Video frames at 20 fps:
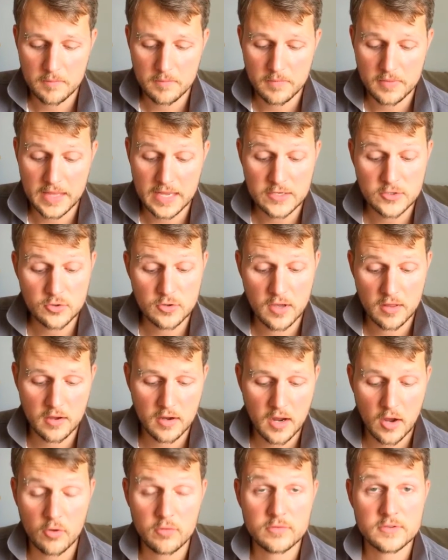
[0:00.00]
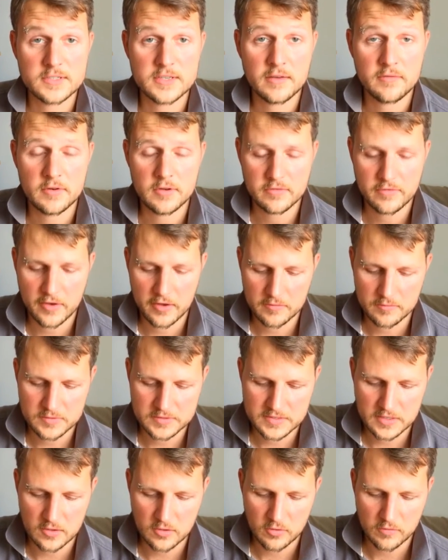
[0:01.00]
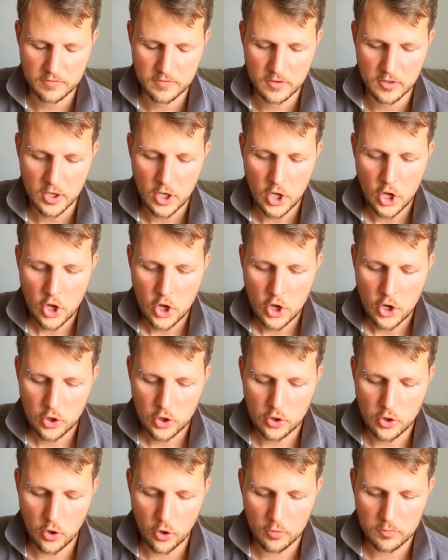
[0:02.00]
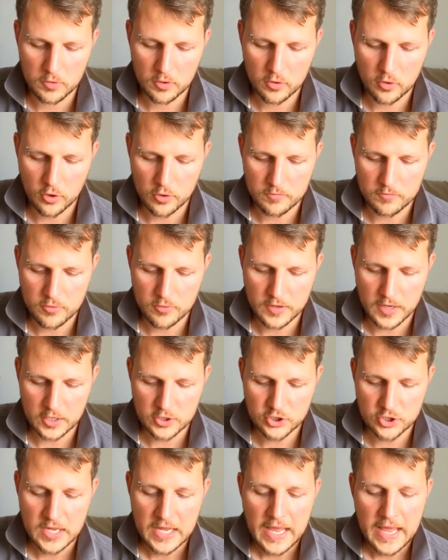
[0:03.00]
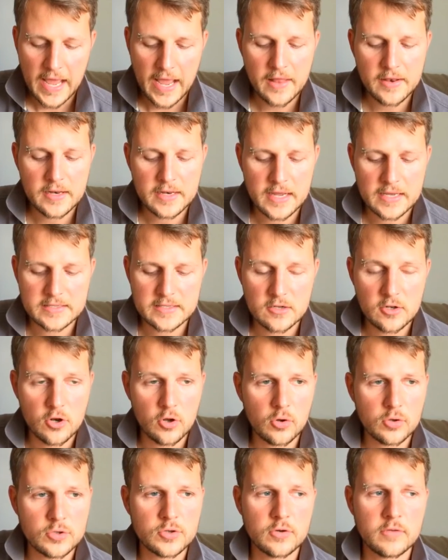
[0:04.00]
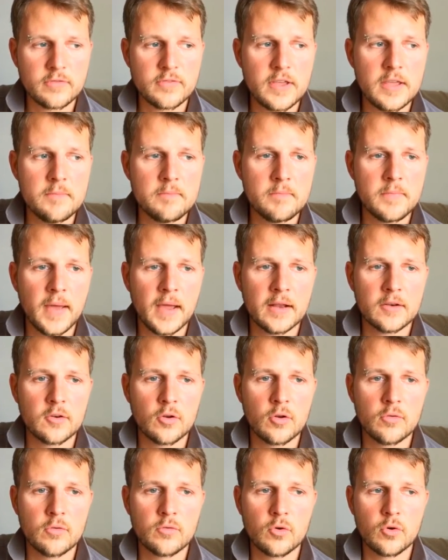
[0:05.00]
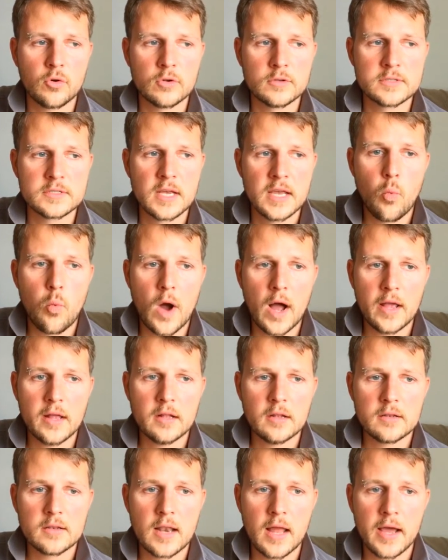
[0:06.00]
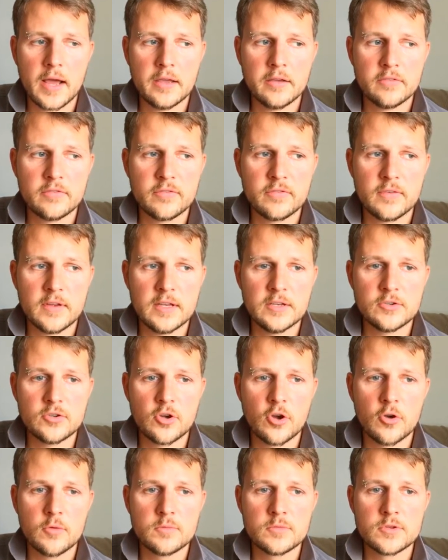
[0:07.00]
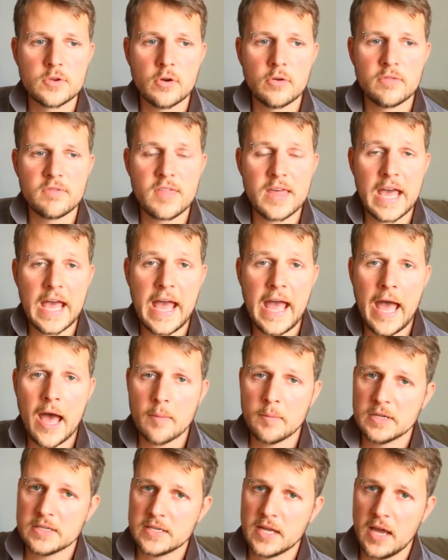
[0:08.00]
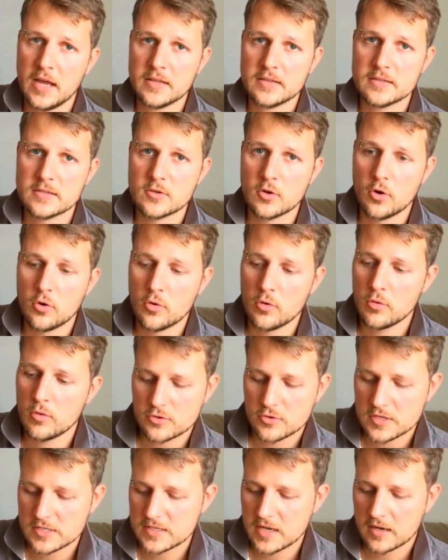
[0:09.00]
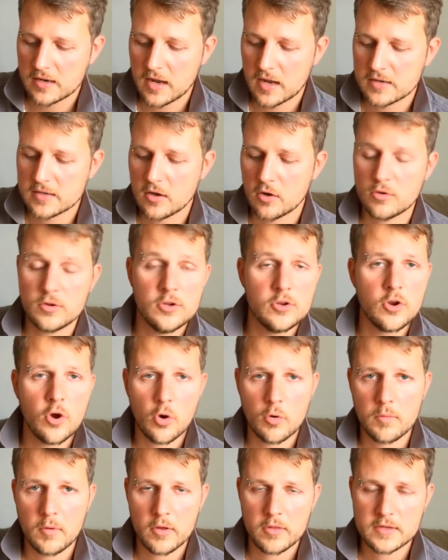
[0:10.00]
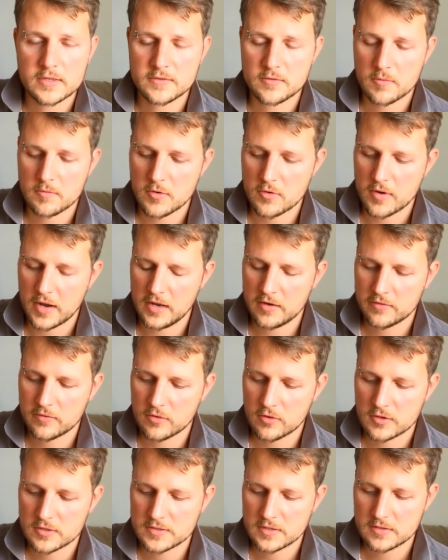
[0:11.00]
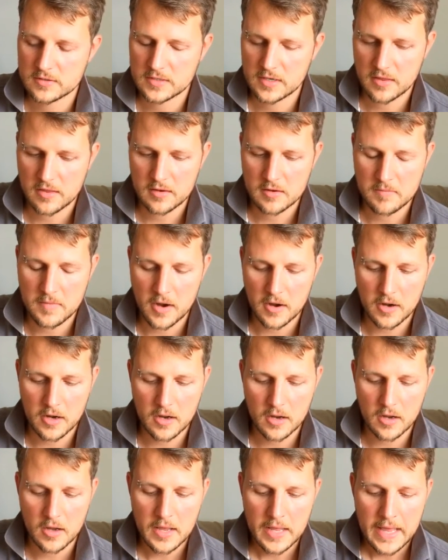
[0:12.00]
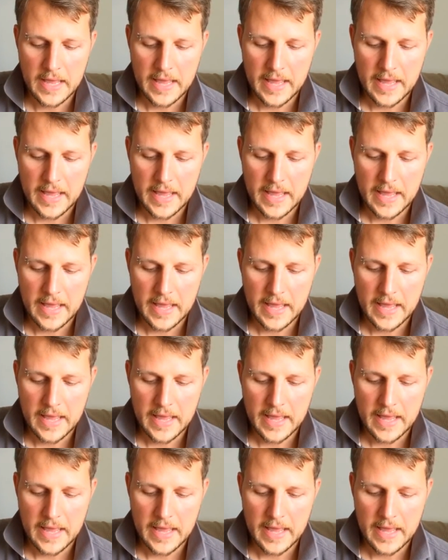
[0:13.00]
They together account for 75% of the global cotton production. And it has a lot of impact on, of course, wildlife in terms of their habitats. So trees get cut down, you know about this from the rainforest in Southern America.